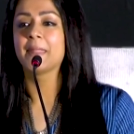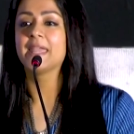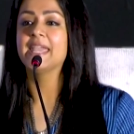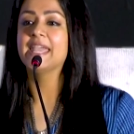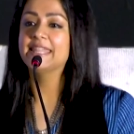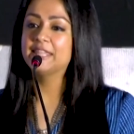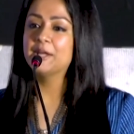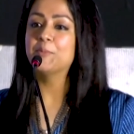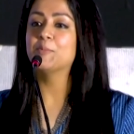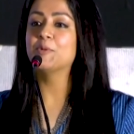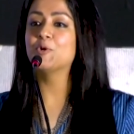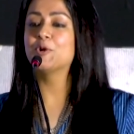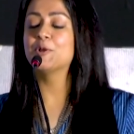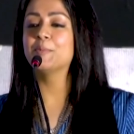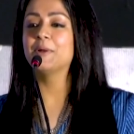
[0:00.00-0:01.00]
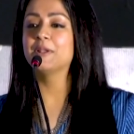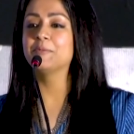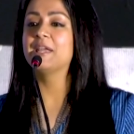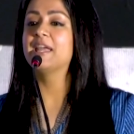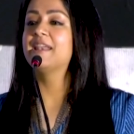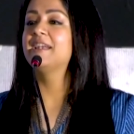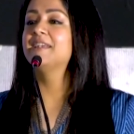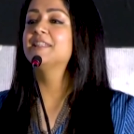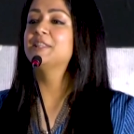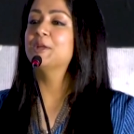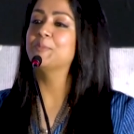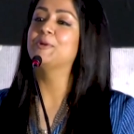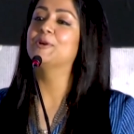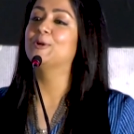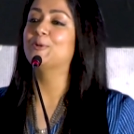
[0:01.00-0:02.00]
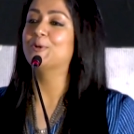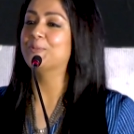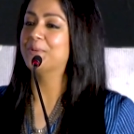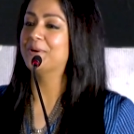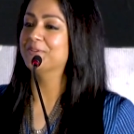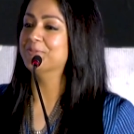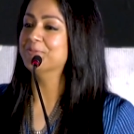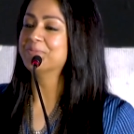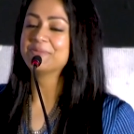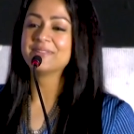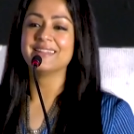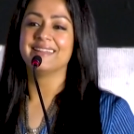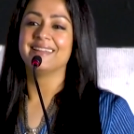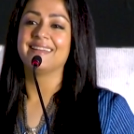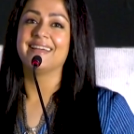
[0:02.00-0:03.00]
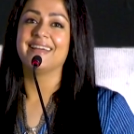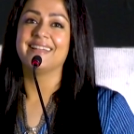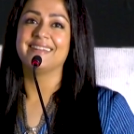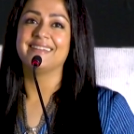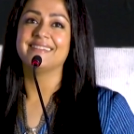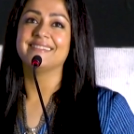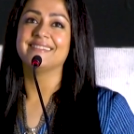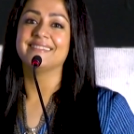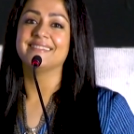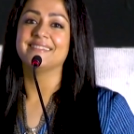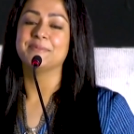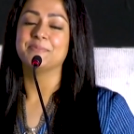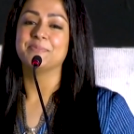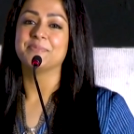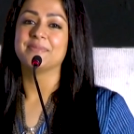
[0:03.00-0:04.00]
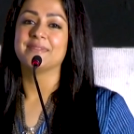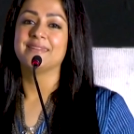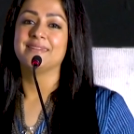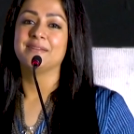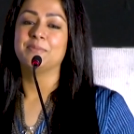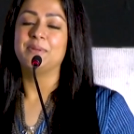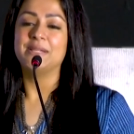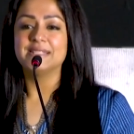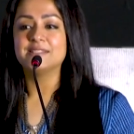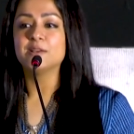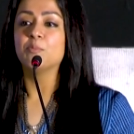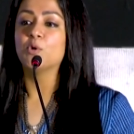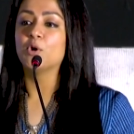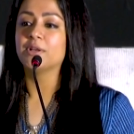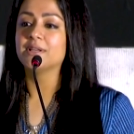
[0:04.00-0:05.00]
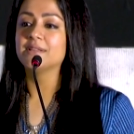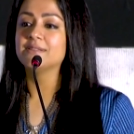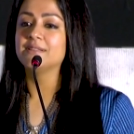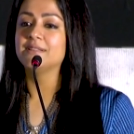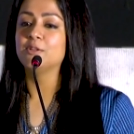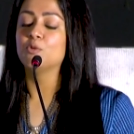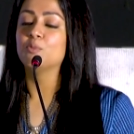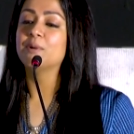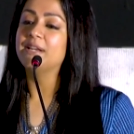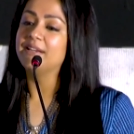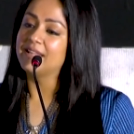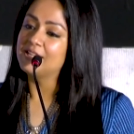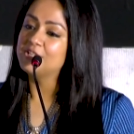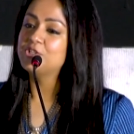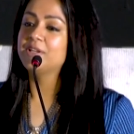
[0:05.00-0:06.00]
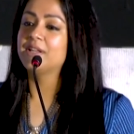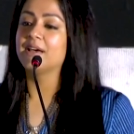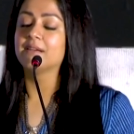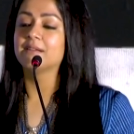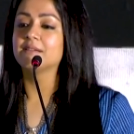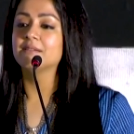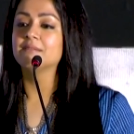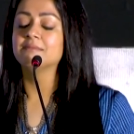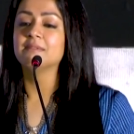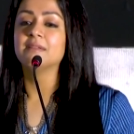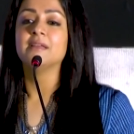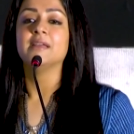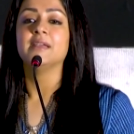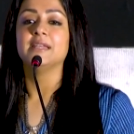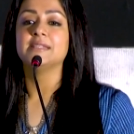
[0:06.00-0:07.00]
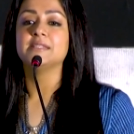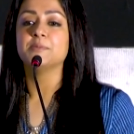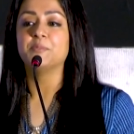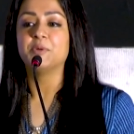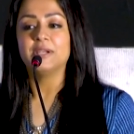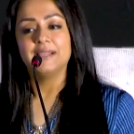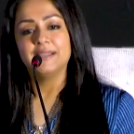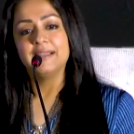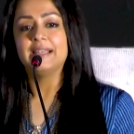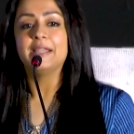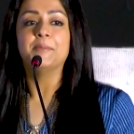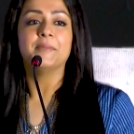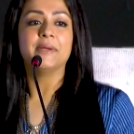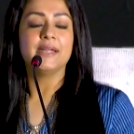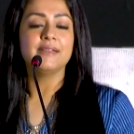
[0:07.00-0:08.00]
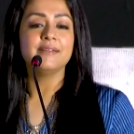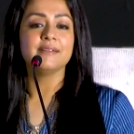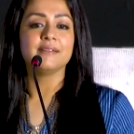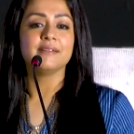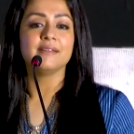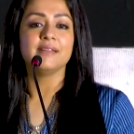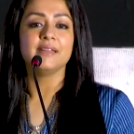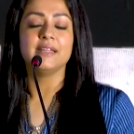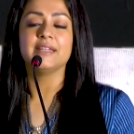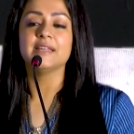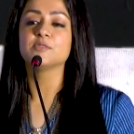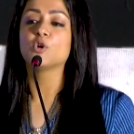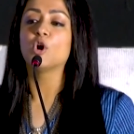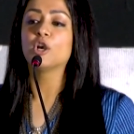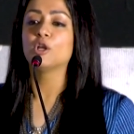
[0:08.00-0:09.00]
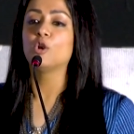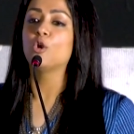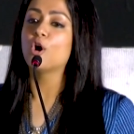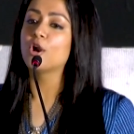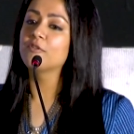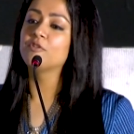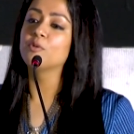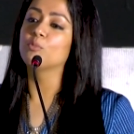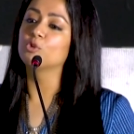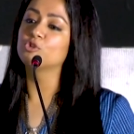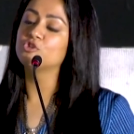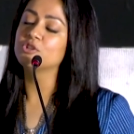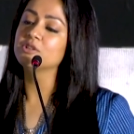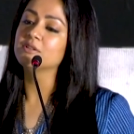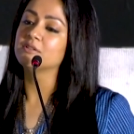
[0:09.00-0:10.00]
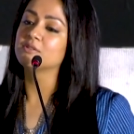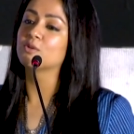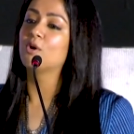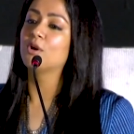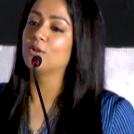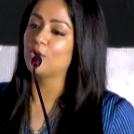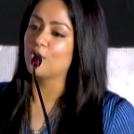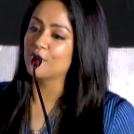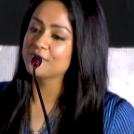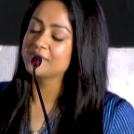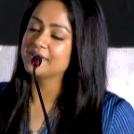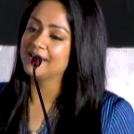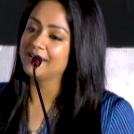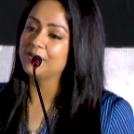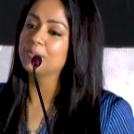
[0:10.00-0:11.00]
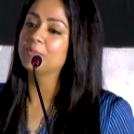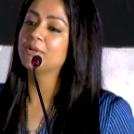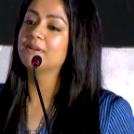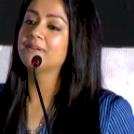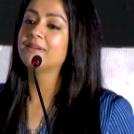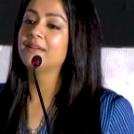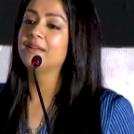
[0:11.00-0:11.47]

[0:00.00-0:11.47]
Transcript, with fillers: Yen Thambi oda padam, yen rendu thambigaloda padam. And uh, please support us. Idu romba intelligent a irukku. It's brilliantly made. It has got a lot of emotion. It's got a lot of sentiment.